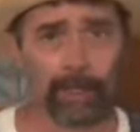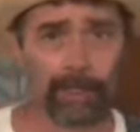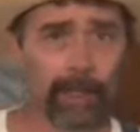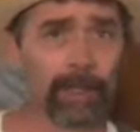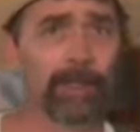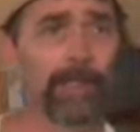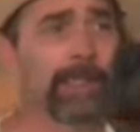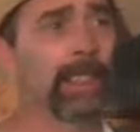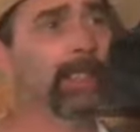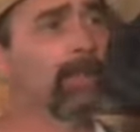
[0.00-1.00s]
their country,
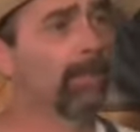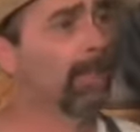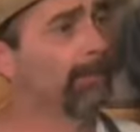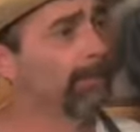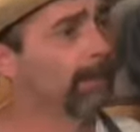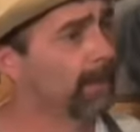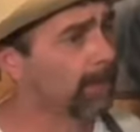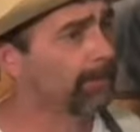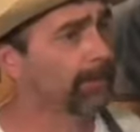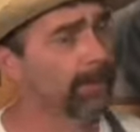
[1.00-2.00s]
taken away from the
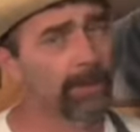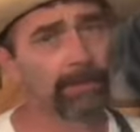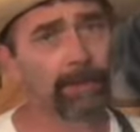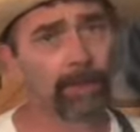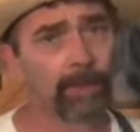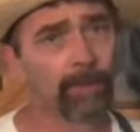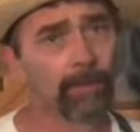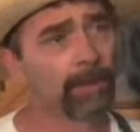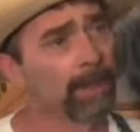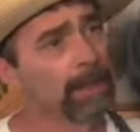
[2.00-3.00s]
comforts of their home,